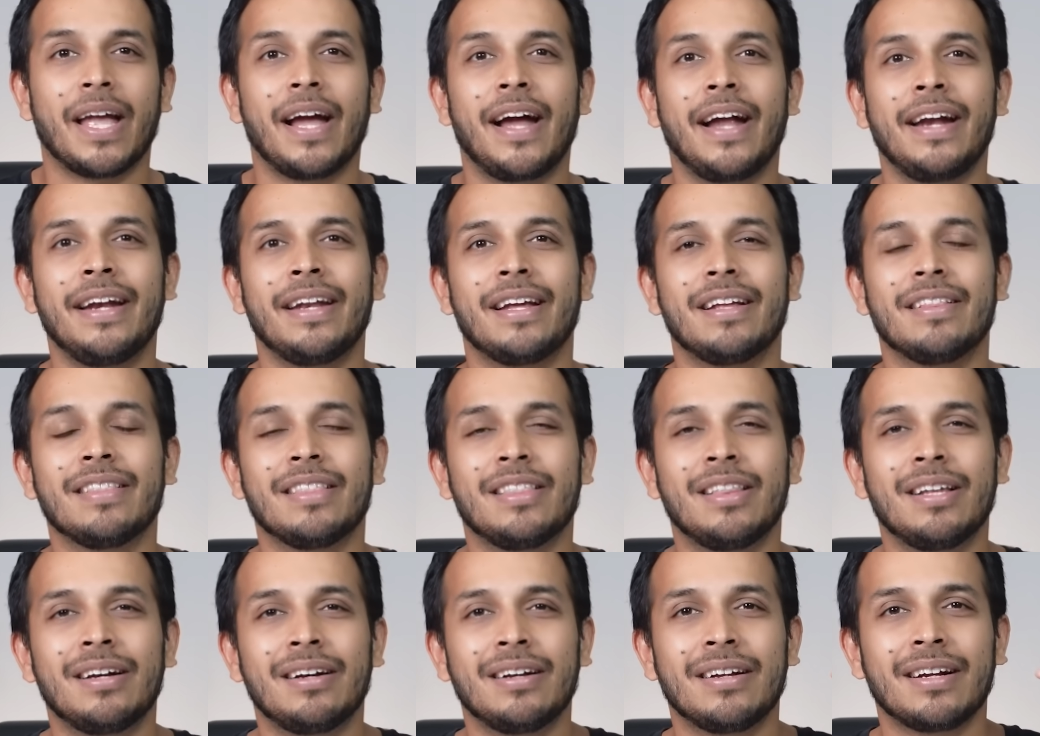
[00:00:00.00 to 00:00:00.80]
and
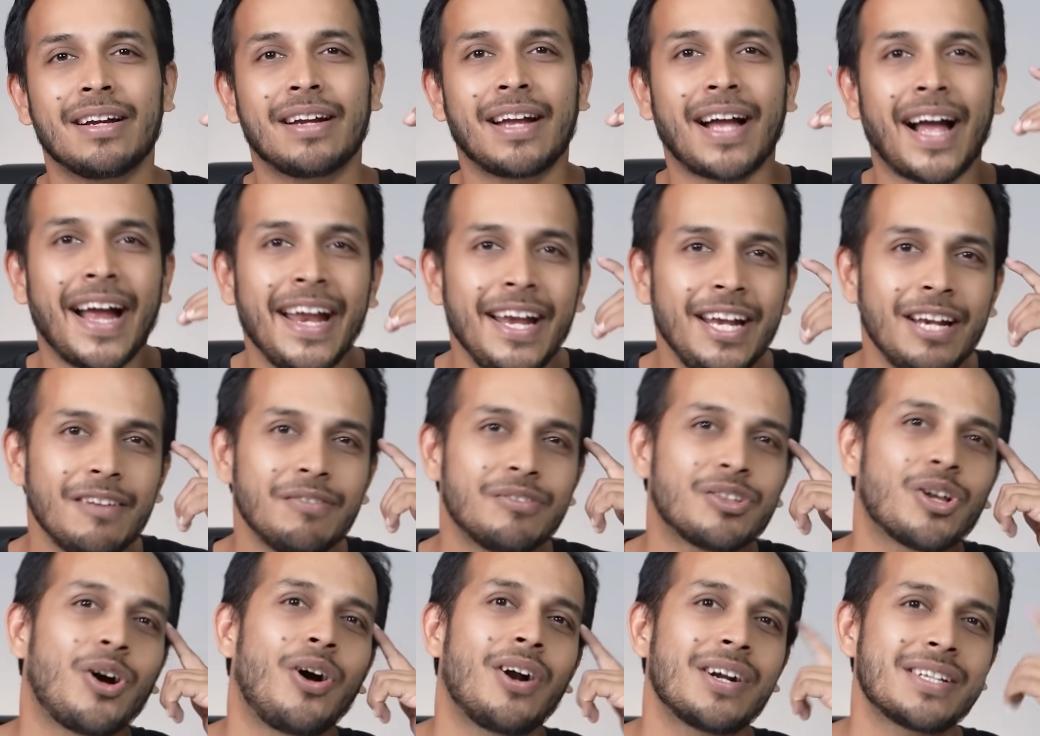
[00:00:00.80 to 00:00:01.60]
the kind of
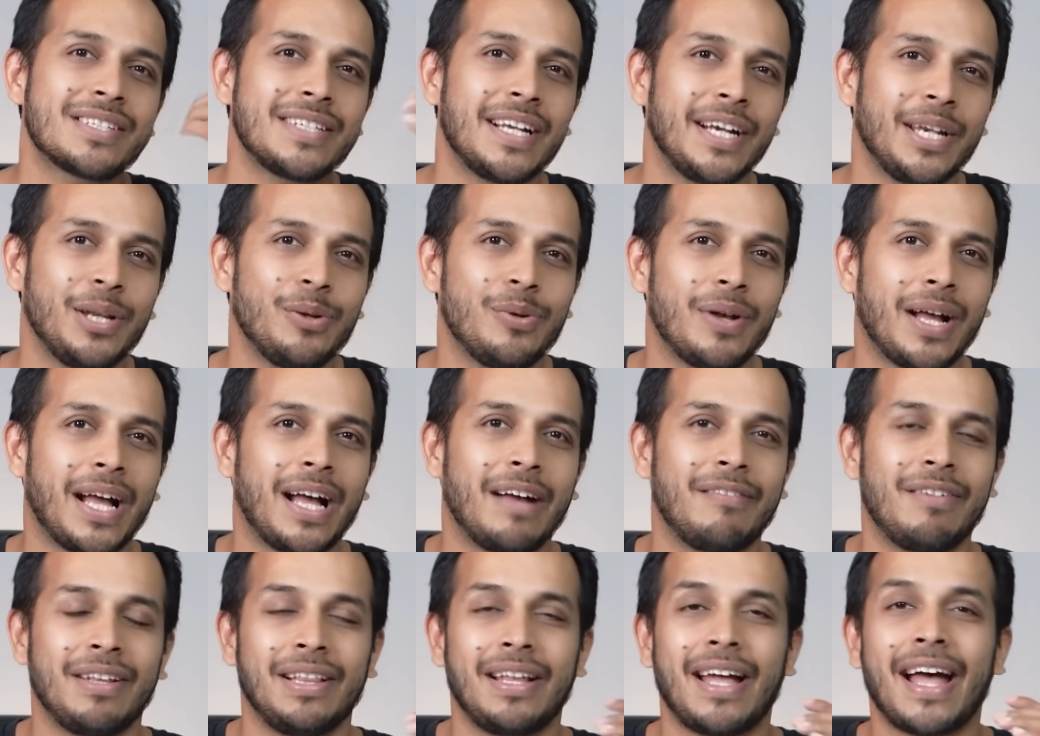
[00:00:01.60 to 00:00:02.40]
thoughts that you
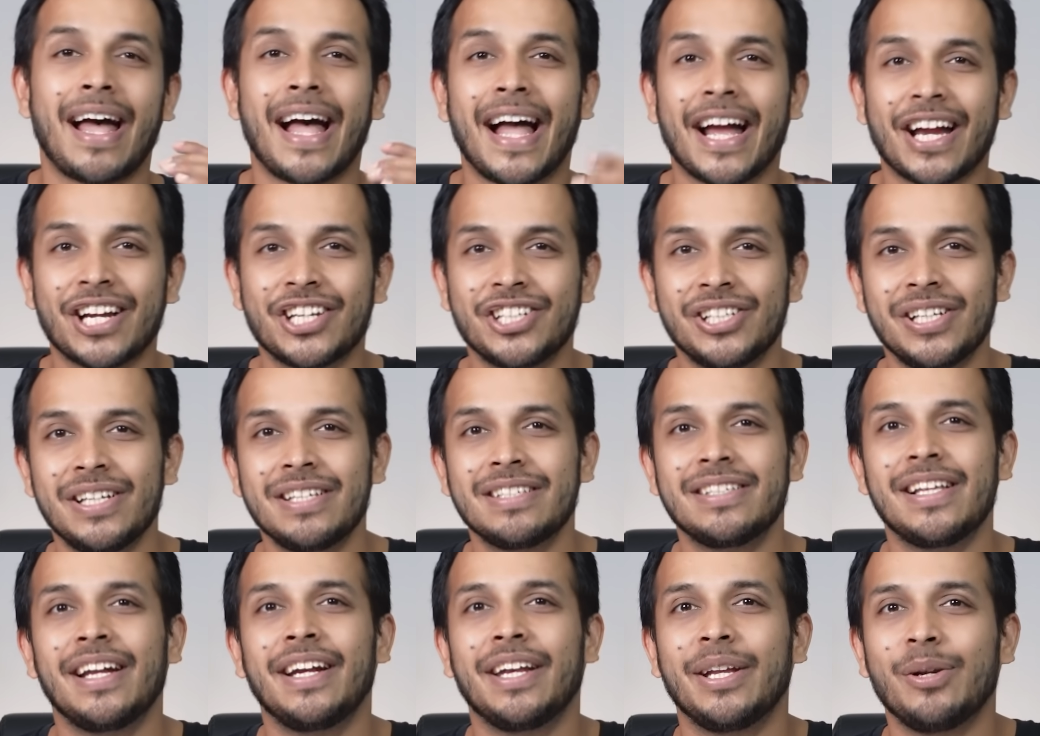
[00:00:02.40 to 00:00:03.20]
have and the
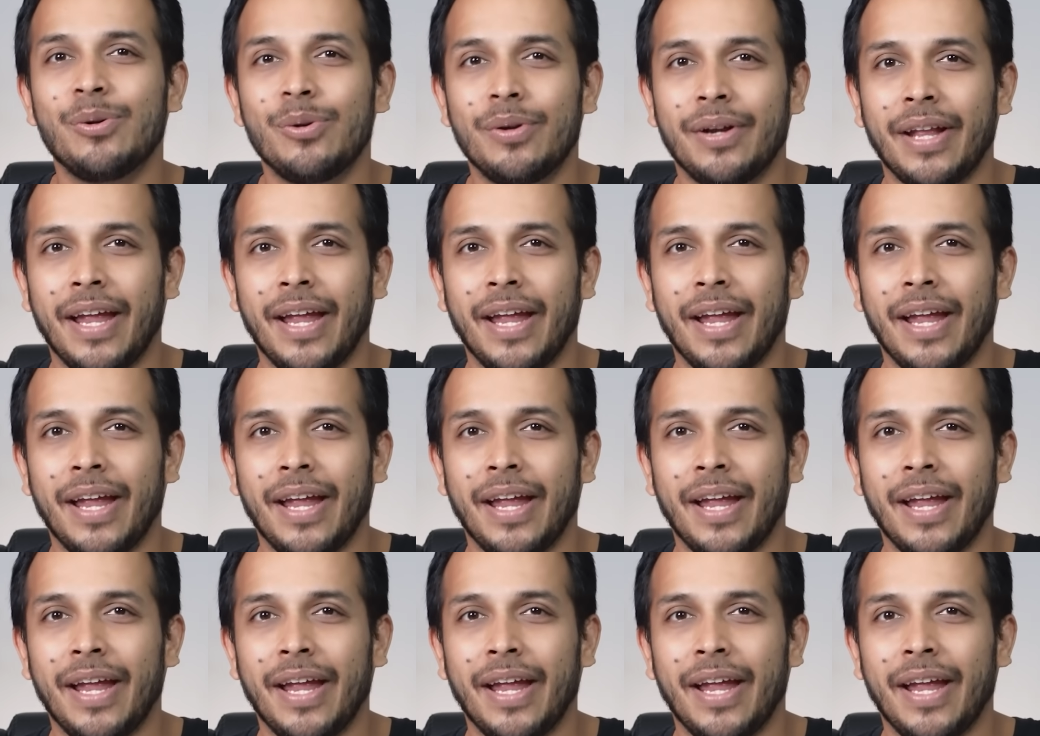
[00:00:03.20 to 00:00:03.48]
actions that you